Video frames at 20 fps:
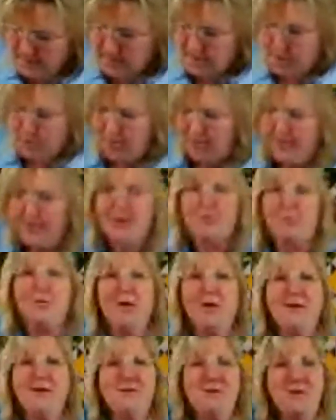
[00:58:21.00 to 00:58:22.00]
So I think what
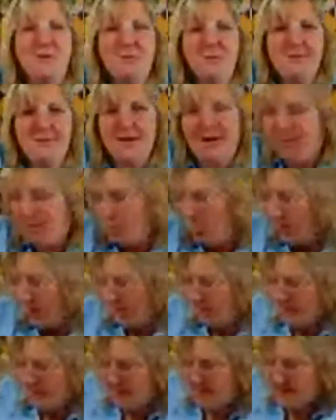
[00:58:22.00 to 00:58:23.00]
I'll do is I'll
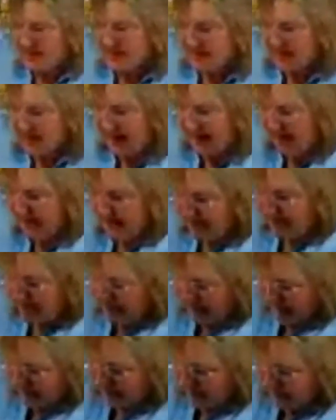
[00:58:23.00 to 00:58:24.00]
web these together
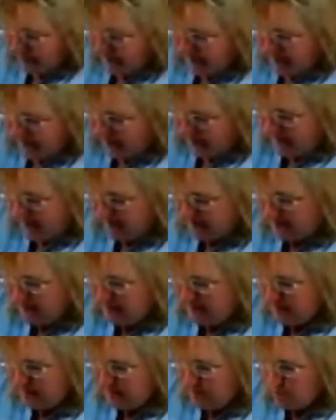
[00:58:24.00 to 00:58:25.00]
and then
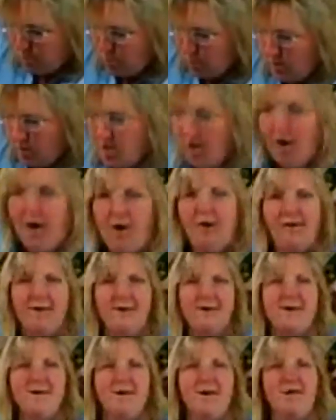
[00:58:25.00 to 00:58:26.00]
we'll call
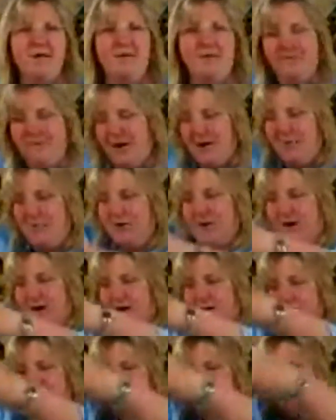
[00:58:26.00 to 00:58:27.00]
it another
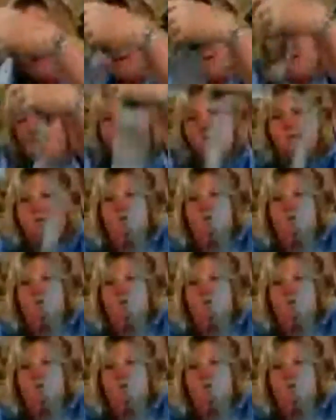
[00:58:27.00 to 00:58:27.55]
FiberCast night.